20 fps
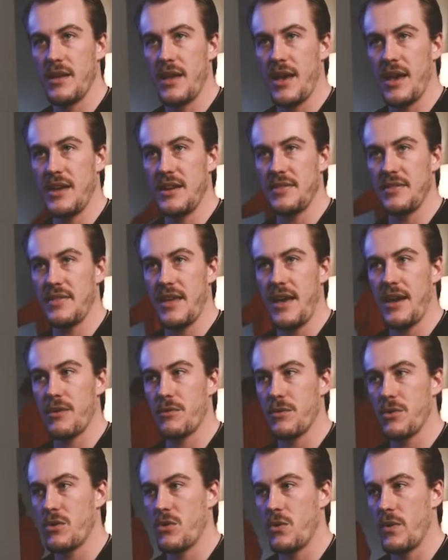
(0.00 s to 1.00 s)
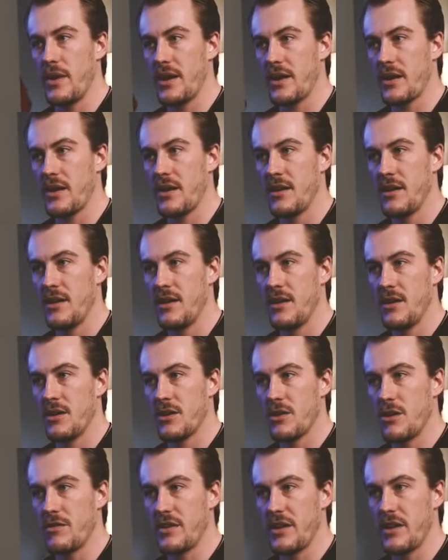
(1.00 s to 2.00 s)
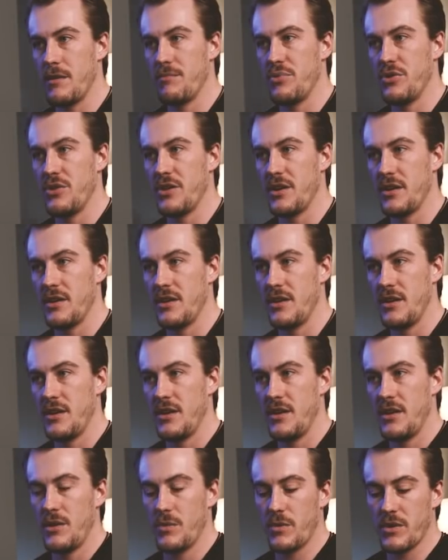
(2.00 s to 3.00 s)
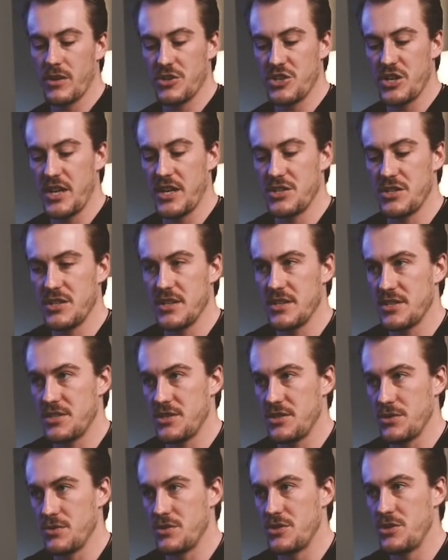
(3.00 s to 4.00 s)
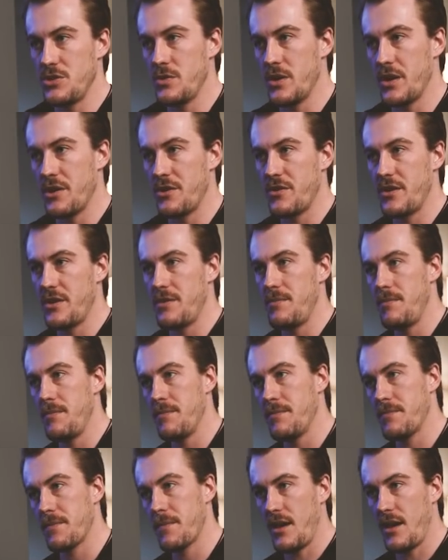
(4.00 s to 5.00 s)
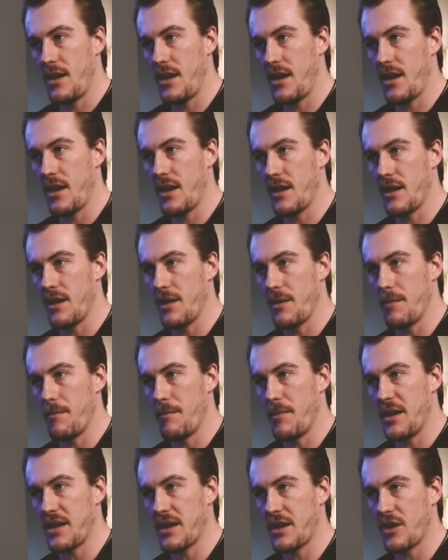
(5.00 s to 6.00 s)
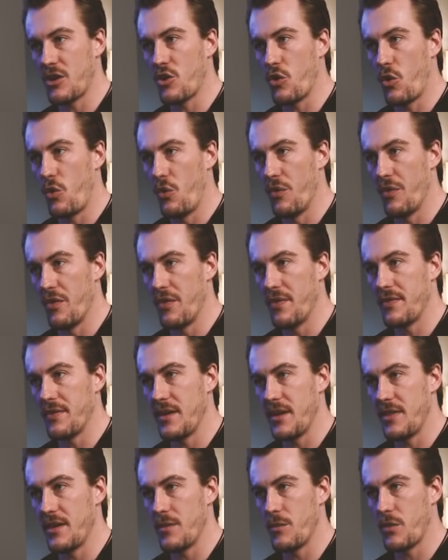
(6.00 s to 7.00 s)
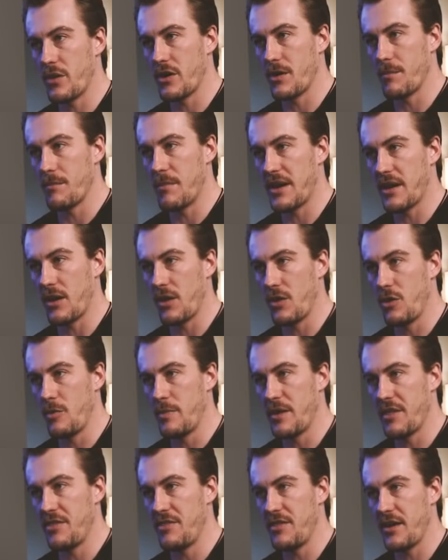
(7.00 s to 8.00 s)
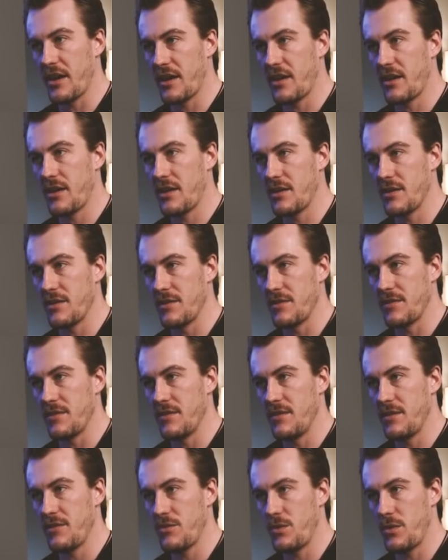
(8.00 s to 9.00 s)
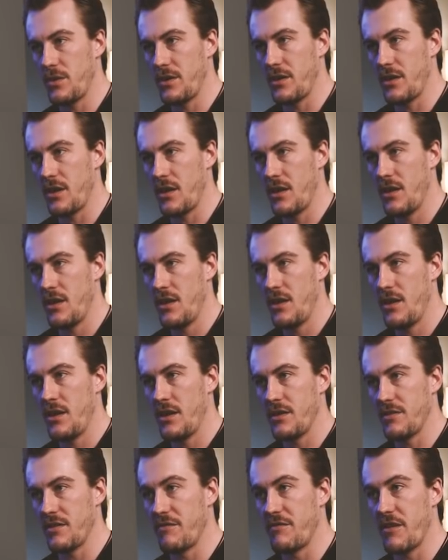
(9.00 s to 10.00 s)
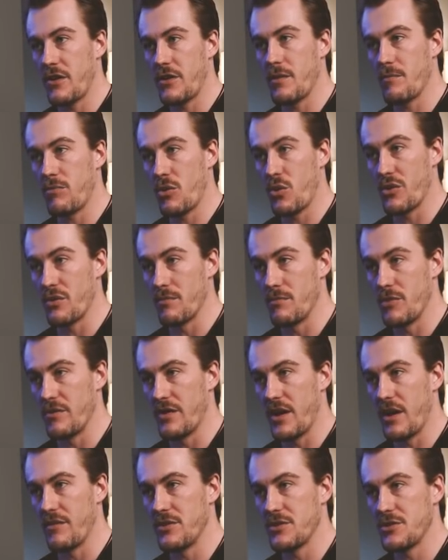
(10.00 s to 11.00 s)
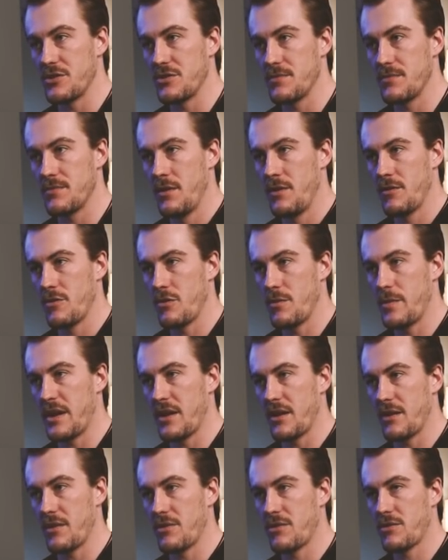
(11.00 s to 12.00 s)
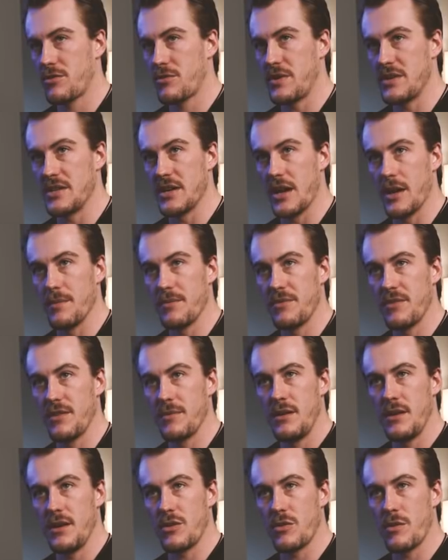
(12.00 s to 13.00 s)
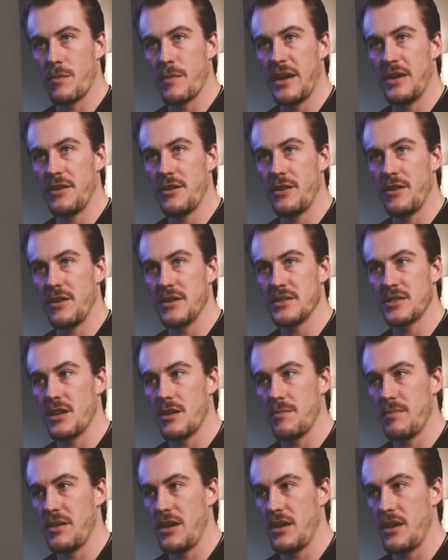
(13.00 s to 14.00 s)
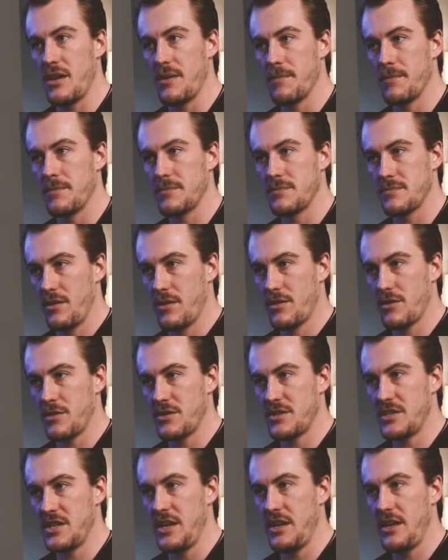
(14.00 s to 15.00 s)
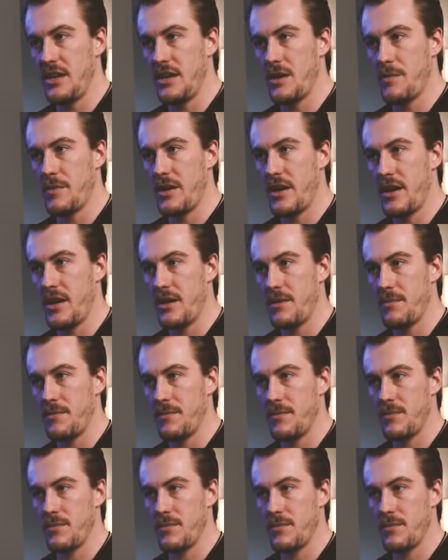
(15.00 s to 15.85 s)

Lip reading: edit that real quick, go over to input. We're going to change this to 200 and make it golden, and then we're going to make it a little bit thick because this one is a very important move average. So we're making it 3 times. Now the remainder is gonna be 13 EMA,